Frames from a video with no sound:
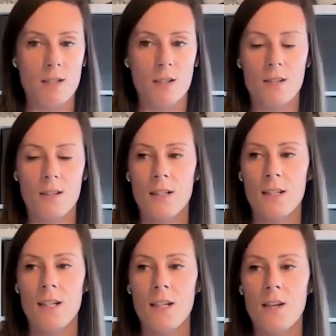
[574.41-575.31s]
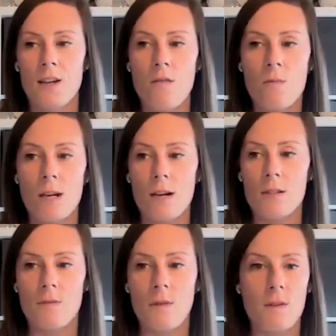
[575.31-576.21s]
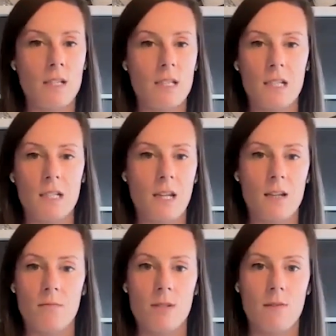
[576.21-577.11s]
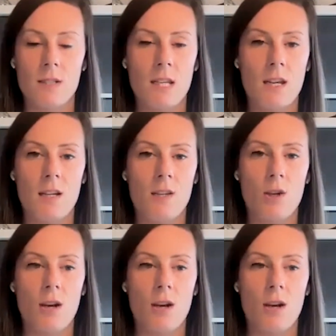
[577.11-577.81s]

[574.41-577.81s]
So, even when I was 15, 16, 17,